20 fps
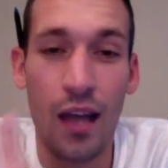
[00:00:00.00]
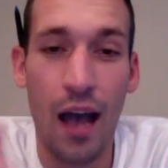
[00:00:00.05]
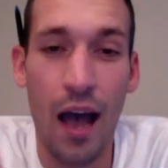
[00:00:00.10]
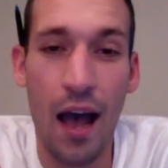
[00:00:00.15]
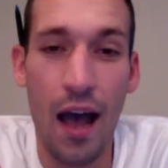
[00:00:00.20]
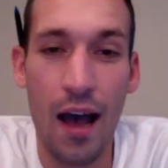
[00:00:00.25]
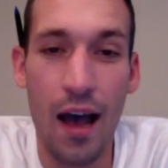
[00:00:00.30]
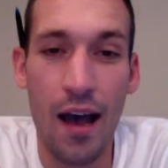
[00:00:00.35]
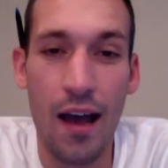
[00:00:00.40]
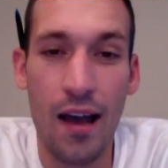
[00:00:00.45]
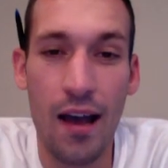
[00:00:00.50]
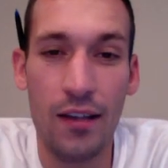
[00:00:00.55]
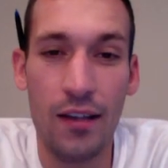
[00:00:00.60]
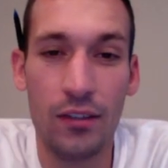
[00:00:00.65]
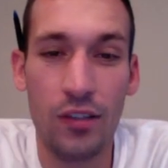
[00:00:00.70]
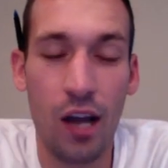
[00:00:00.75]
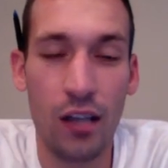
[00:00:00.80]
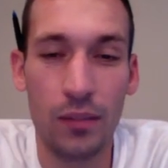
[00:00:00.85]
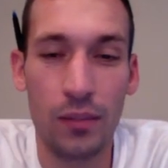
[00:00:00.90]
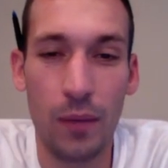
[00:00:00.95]
I
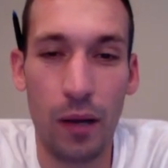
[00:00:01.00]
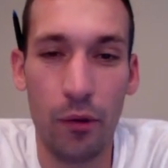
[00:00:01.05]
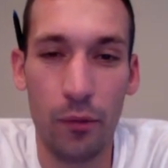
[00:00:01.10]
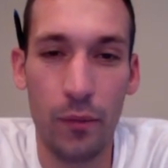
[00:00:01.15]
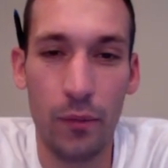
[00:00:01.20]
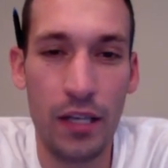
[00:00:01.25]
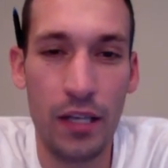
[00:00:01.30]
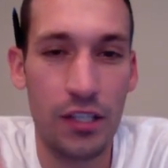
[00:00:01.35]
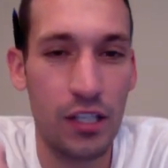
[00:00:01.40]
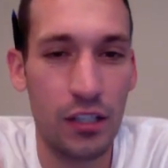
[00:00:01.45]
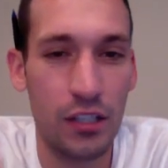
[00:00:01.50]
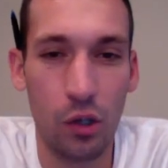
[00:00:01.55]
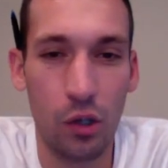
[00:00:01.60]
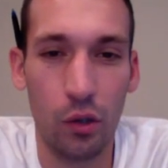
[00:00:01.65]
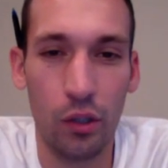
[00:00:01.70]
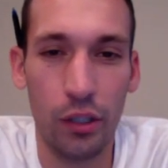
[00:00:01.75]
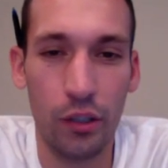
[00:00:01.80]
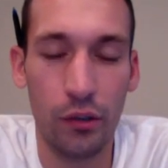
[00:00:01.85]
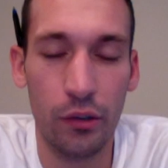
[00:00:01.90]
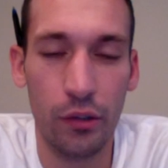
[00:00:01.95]
talked about it with Mitch. He
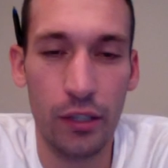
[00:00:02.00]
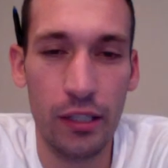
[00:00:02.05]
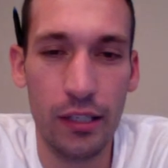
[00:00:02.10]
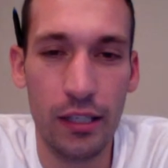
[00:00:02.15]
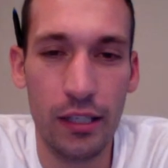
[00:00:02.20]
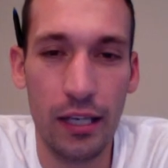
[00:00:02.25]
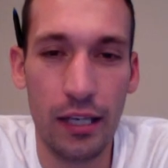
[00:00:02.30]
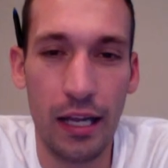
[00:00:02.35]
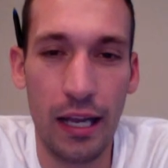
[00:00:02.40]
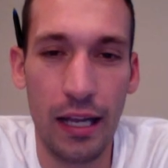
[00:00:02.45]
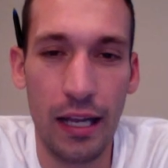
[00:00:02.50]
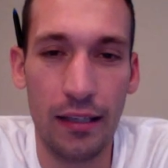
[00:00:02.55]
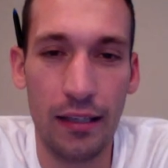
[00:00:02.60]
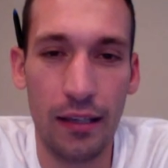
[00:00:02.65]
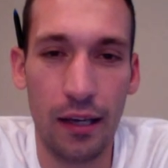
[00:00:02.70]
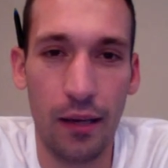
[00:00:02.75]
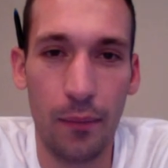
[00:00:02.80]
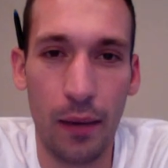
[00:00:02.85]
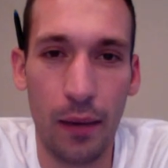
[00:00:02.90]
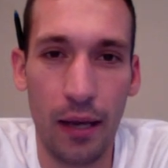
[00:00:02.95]
totally agreed, and
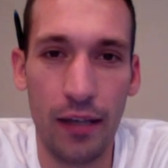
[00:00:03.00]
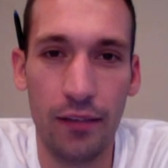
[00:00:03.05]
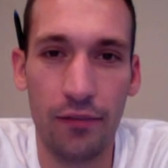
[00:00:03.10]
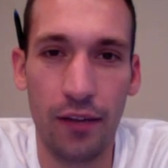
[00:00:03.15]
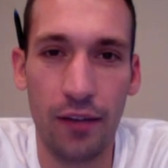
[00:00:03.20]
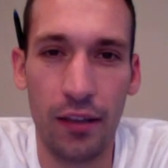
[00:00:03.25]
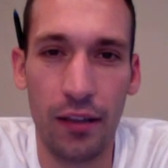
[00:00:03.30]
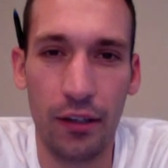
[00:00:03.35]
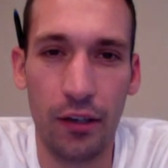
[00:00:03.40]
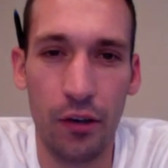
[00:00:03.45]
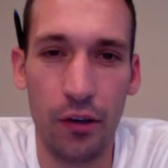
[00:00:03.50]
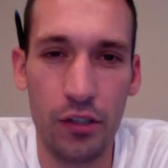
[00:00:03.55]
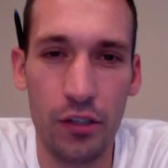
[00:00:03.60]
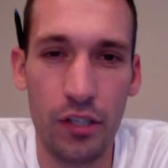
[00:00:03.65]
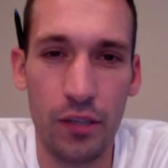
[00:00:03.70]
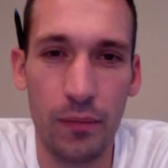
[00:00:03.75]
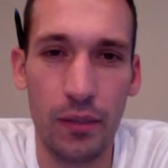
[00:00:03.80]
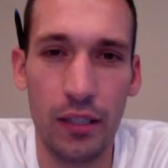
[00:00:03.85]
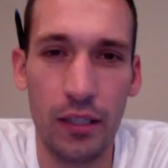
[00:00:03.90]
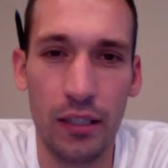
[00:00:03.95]
I had to find the courage
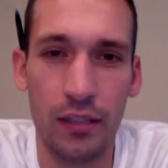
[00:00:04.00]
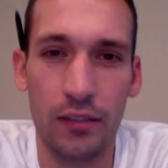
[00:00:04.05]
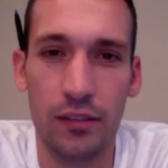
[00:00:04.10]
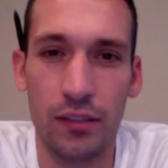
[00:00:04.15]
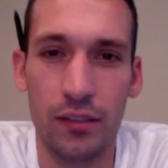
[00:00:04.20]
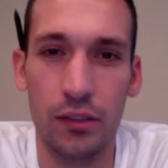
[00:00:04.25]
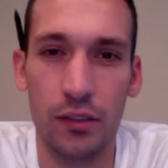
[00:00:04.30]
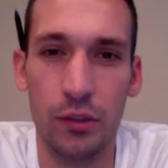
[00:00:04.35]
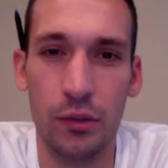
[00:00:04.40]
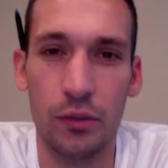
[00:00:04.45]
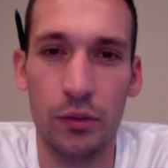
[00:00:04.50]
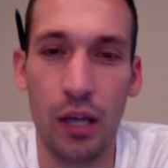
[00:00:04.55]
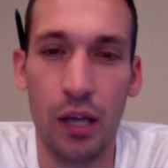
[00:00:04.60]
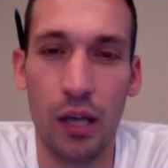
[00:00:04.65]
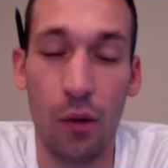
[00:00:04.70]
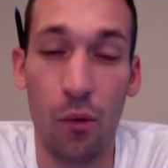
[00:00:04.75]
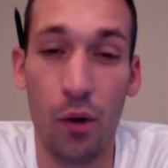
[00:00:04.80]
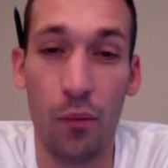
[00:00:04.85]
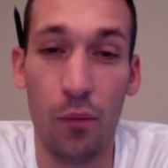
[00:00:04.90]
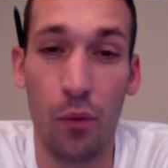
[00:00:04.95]
in me to tell
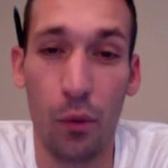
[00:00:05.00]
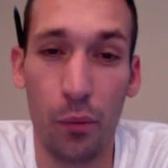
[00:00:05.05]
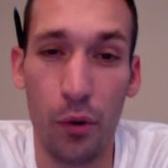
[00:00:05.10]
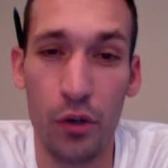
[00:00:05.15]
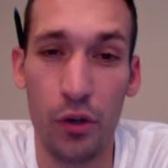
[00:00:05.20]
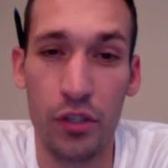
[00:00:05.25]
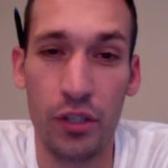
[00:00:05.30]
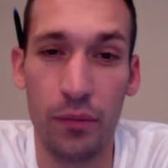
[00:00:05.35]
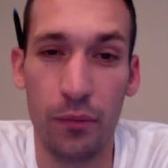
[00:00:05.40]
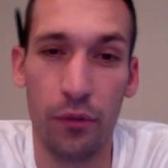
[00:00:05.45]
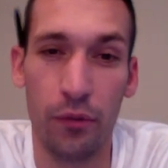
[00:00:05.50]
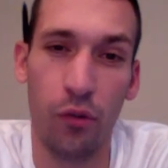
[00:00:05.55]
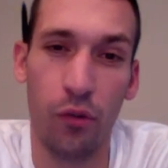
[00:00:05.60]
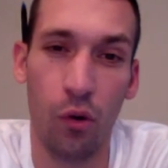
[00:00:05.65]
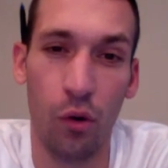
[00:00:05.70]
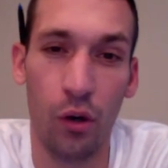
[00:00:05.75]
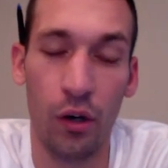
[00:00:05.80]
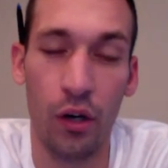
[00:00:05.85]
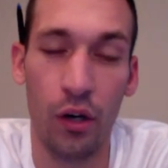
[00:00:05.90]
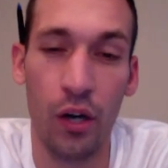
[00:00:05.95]
one more person
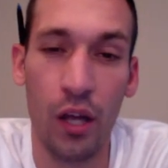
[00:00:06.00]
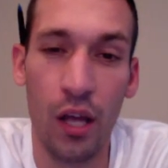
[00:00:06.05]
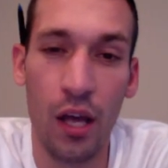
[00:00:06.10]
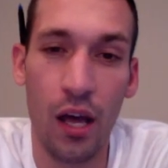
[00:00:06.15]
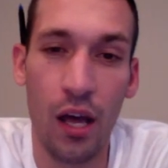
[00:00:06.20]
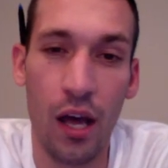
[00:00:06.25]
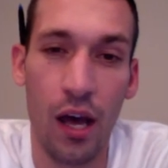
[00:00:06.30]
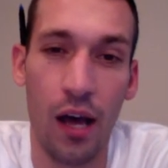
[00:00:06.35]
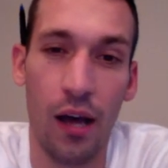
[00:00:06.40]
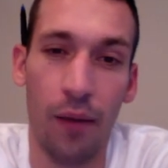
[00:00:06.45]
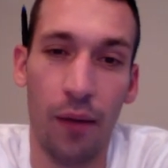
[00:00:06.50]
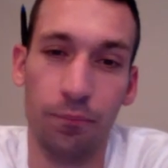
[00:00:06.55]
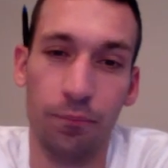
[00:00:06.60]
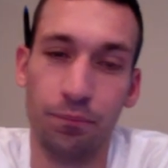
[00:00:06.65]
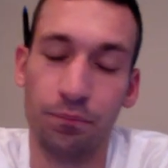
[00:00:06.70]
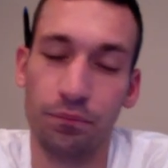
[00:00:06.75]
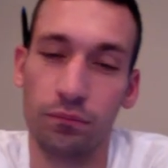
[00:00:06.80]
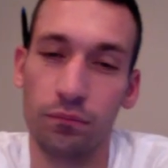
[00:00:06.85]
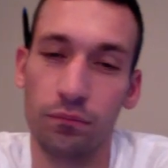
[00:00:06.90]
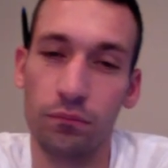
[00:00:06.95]
before I
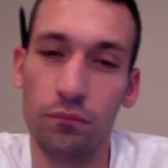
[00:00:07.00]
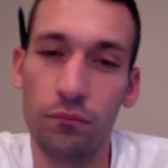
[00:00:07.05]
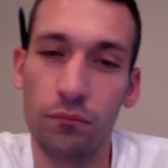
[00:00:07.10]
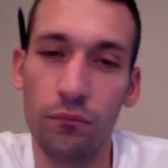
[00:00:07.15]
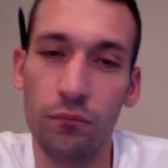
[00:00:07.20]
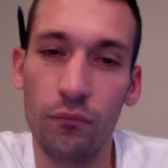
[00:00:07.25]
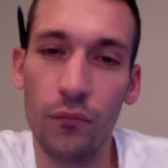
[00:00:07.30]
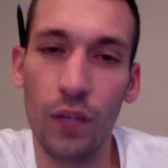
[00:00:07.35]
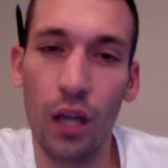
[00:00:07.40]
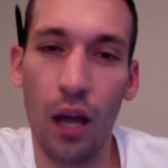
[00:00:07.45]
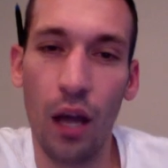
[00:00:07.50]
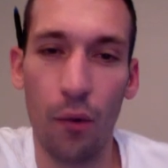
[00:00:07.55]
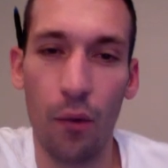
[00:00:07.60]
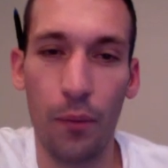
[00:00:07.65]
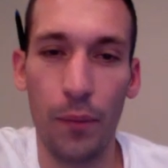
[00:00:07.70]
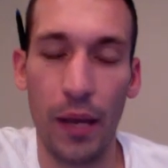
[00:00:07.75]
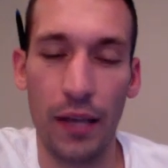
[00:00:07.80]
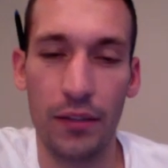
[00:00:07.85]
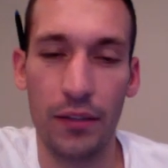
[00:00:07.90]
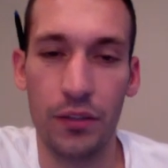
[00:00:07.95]
went
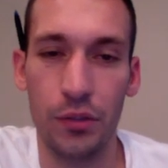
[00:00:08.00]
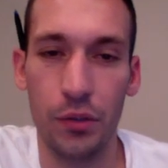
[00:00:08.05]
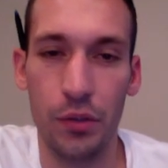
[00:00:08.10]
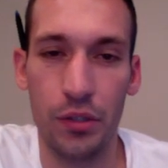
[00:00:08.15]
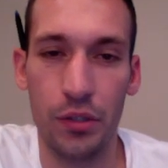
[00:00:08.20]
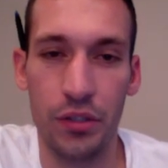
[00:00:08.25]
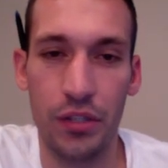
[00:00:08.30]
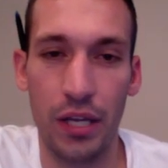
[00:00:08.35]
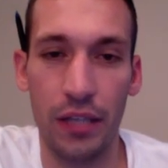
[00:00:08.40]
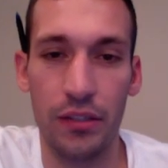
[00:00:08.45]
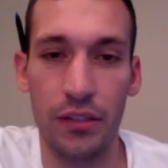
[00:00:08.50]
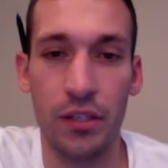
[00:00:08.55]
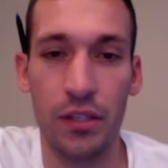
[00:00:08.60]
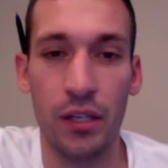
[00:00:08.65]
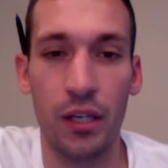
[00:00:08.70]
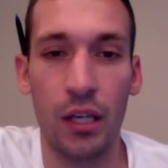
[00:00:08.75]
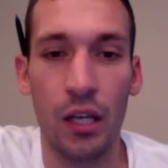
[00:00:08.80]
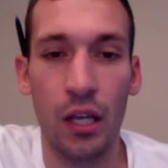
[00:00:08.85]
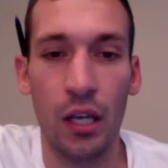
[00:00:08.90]
back to the States.